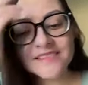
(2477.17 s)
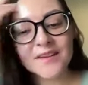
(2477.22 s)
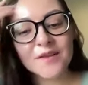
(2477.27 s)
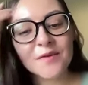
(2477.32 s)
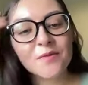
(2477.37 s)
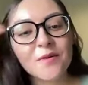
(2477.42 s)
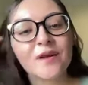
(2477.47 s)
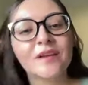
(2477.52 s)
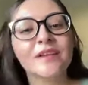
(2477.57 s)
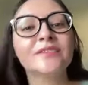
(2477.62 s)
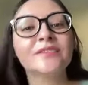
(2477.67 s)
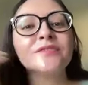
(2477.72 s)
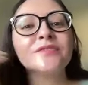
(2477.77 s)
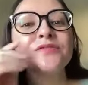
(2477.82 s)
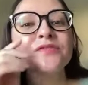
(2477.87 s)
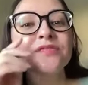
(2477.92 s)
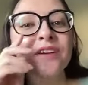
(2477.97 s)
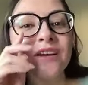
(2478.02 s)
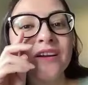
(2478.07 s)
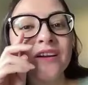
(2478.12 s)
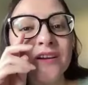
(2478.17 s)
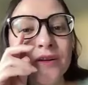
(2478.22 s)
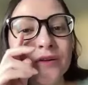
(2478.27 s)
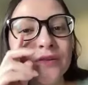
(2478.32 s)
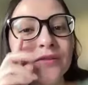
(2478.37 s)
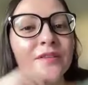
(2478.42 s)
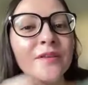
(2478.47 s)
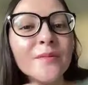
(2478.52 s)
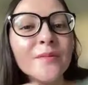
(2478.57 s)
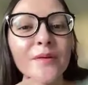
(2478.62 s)
that I wanted to share
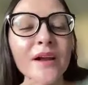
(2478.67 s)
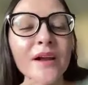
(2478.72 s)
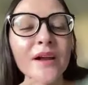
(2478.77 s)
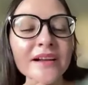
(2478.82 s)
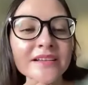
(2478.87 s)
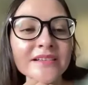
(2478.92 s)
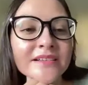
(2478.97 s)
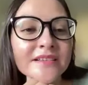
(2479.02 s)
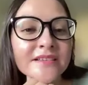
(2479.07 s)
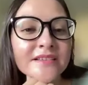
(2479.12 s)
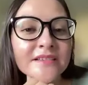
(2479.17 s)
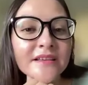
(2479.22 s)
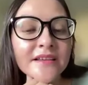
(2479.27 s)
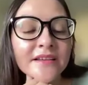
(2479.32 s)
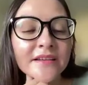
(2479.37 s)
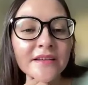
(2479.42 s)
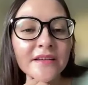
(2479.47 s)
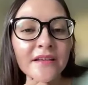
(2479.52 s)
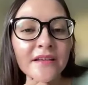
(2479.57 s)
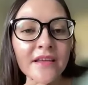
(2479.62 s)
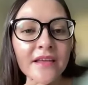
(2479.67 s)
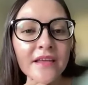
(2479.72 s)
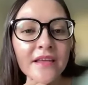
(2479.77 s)
on the practice and